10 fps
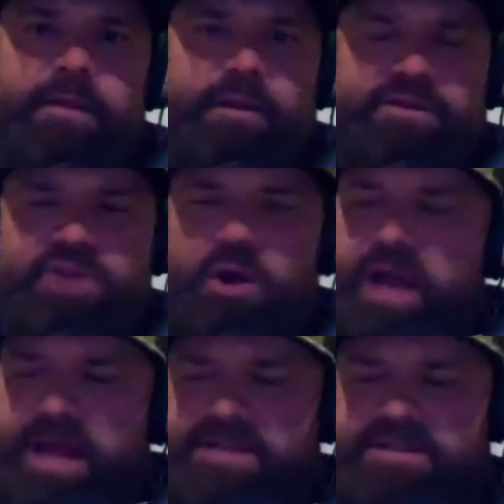There's all
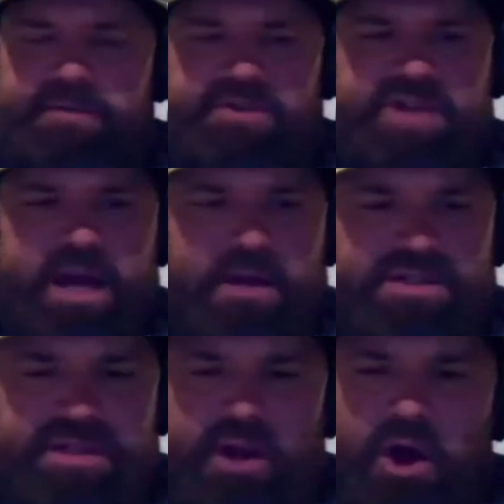kinds of different
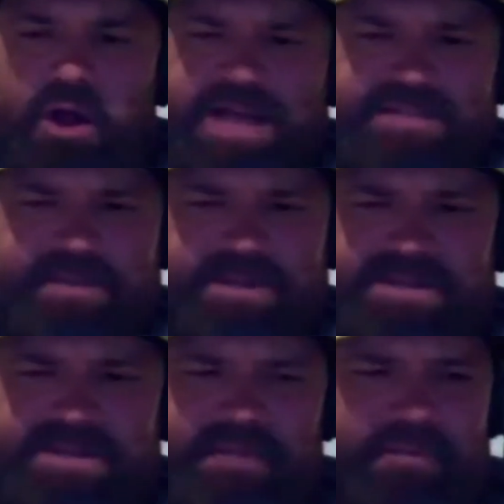challenges in all aspects,
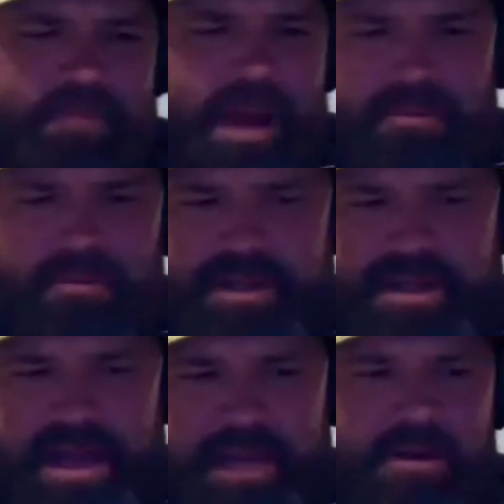and even mountain big
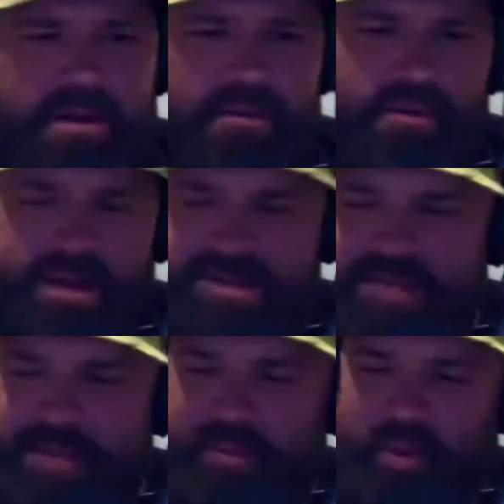game hunting, the Grand
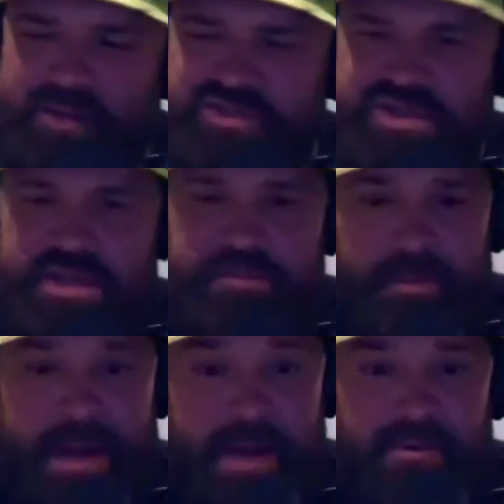Slam of wild sheep or
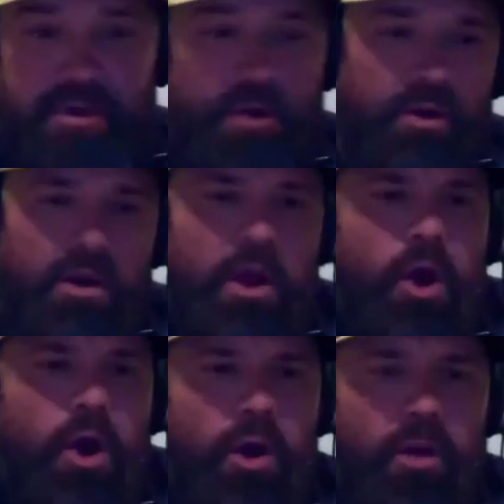a mountain goat
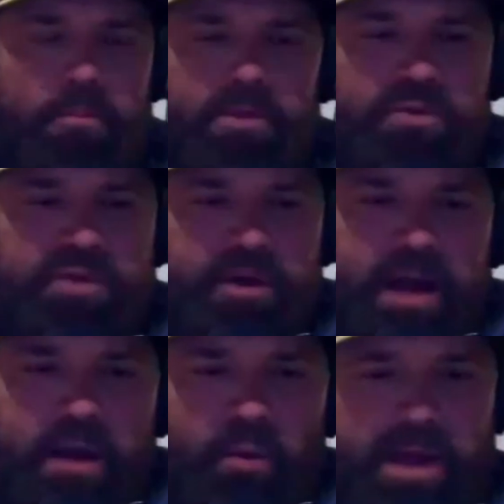or a mule deer
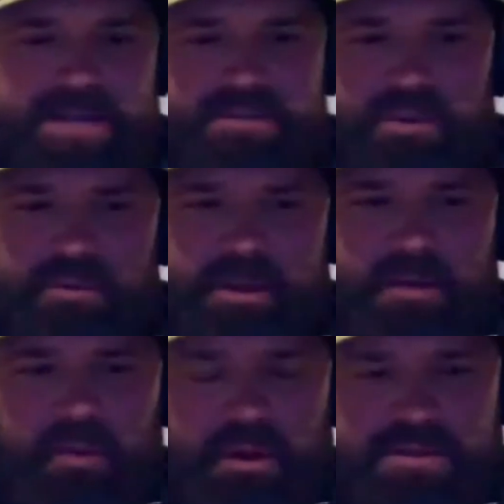out west,
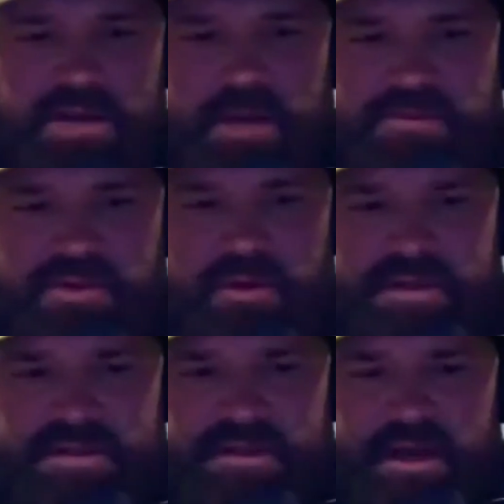being one of the top
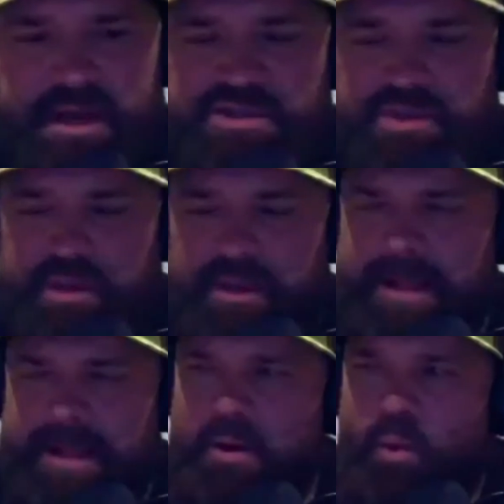trophies in the country.
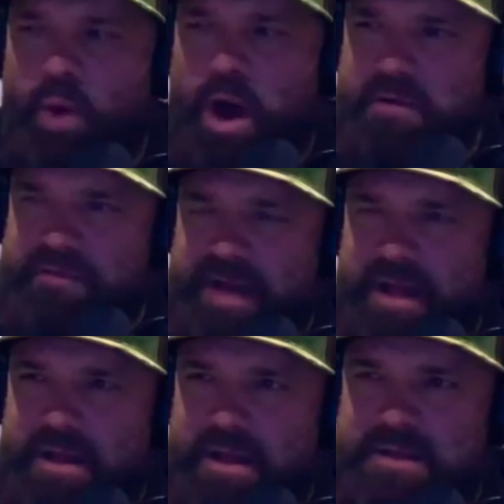
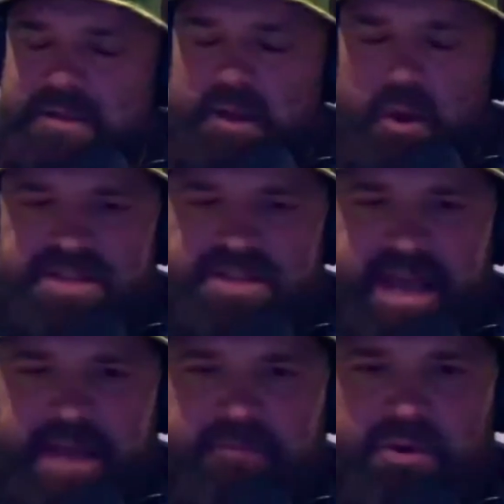Waterfowl hunting, though, is
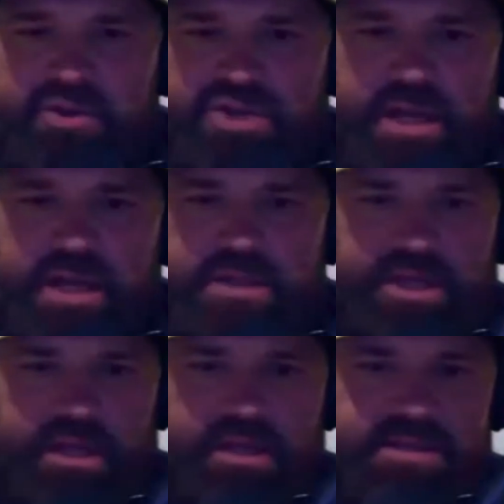ever
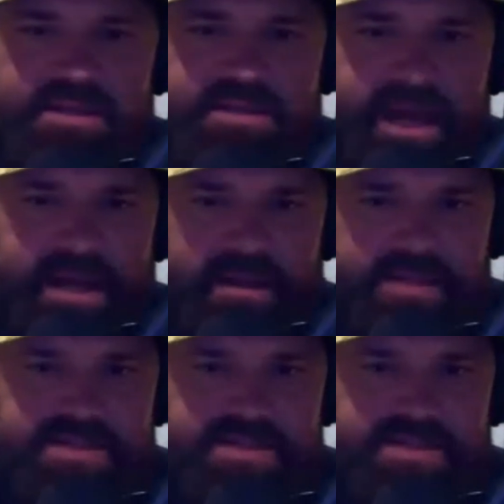changing daily.